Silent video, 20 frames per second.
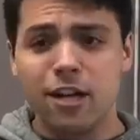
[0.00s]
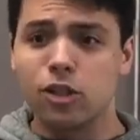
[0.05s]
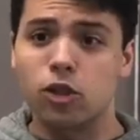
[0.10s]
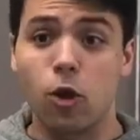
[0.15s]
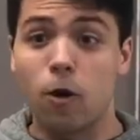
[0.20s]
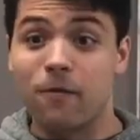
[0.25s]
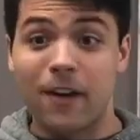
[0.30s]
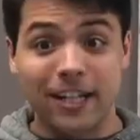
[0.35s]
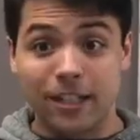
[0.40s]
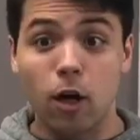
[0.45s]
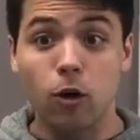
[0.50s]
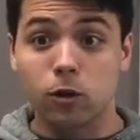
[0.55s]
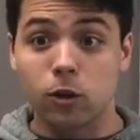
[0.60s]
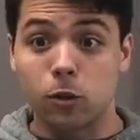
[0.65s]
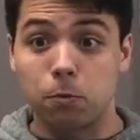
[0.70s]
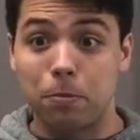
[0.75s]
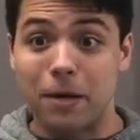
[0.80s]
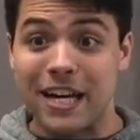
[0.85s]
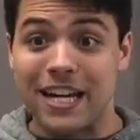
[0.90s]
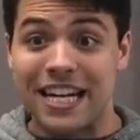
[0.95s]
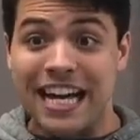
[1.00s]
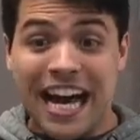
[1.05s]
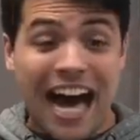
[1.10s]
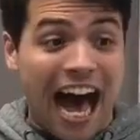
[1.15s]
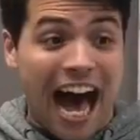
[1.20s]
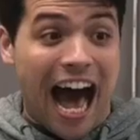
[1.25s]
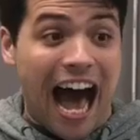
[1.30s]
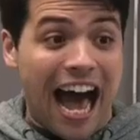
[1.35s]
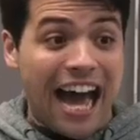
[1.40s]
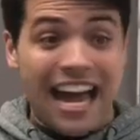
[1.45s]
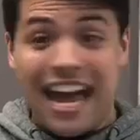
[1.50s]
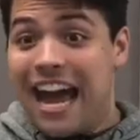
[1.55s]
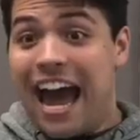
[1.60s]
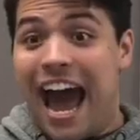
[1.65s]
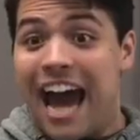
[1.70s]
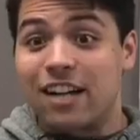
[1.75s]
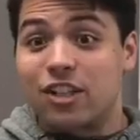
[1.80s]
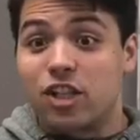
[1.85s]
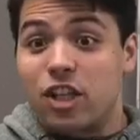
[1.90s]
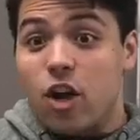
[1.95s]
So if I don't speak, I
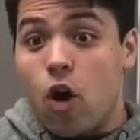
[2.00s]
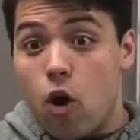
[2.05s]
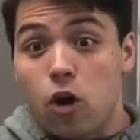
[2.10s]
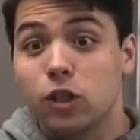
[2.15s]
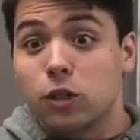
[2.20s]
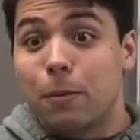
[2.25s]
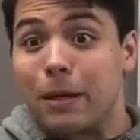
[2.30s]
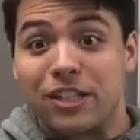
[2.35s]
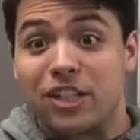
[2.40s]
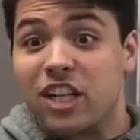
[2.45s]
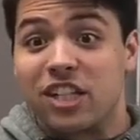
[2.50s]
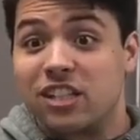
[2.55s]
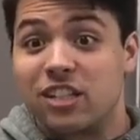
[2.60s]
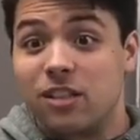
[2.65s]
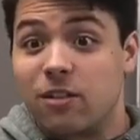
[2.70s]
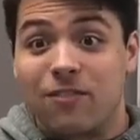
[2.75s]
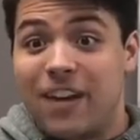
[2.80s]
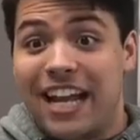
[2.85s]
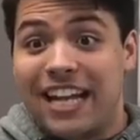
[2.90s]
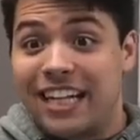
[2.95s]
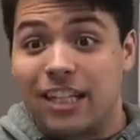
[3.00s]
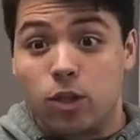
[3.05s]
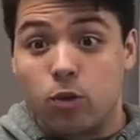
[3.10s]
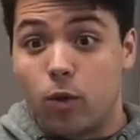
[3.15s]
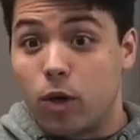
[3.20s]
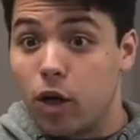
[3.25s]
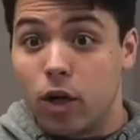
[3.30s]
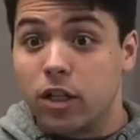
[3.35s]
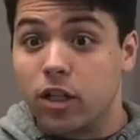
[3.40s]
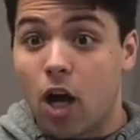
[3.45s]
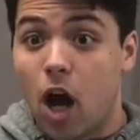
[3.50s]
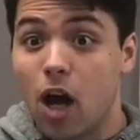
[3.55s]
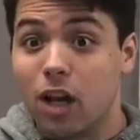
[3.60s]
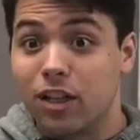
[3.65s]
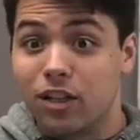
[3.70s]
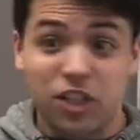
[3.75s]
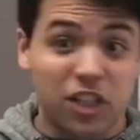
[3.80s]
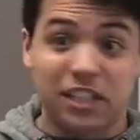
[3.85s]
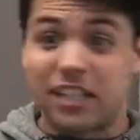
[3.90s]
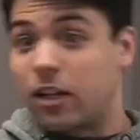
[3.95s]
actually hurts my chances of getting into a good
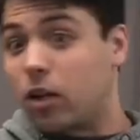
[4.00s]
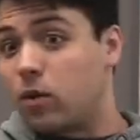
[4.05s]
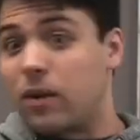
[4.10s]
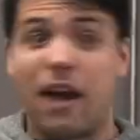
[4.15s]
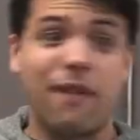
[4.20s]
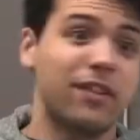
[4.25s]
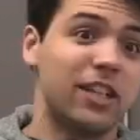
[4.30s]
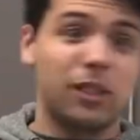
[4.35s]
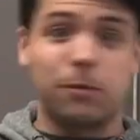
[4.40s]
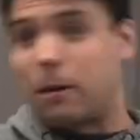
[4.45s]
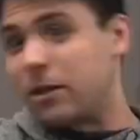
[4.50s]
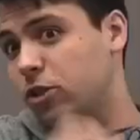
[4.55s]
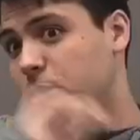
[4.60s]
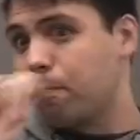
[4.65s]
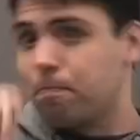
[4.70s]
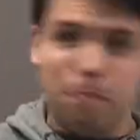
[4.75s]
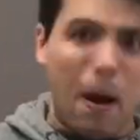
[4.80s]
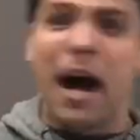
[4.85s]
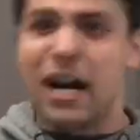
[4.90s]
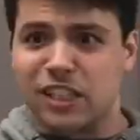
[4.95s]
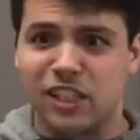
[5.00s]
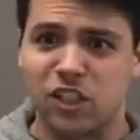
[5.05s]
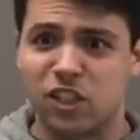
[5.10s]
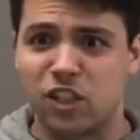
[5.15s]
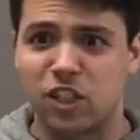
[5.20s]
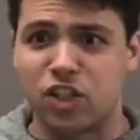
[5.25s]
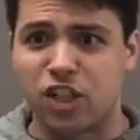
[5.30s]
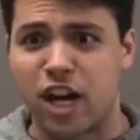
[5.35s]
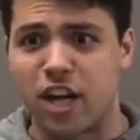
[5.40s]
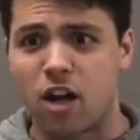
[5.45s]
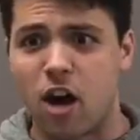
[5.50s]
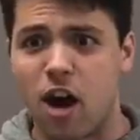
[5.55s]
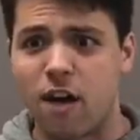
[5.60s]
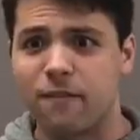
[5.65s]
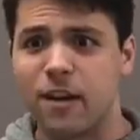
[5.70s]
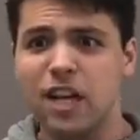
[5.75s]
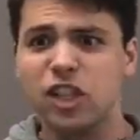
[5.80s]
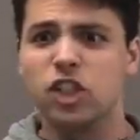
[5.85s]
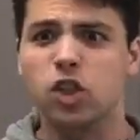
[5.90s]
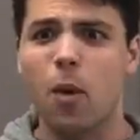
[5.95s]
college because I don't have any special boxes to check
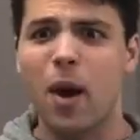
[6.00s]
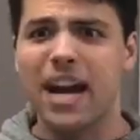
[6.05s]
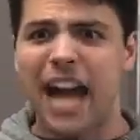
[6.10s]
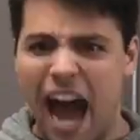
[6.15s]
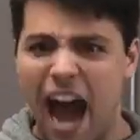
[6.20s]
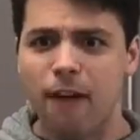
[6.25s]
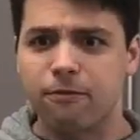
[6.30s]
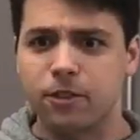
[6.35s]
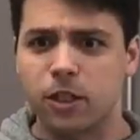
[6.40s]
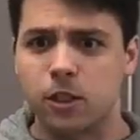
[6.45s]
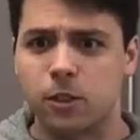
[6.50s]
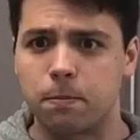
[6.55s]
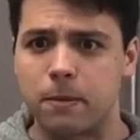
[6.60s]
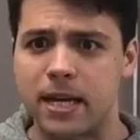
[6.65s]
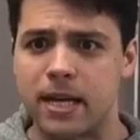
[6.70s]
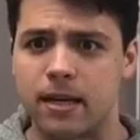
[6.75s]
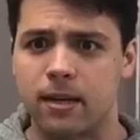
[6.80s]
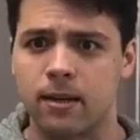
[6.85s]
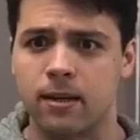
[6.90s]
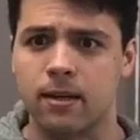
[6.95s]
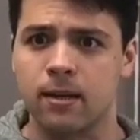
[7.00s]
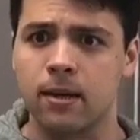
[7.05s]
off. So I have to speak.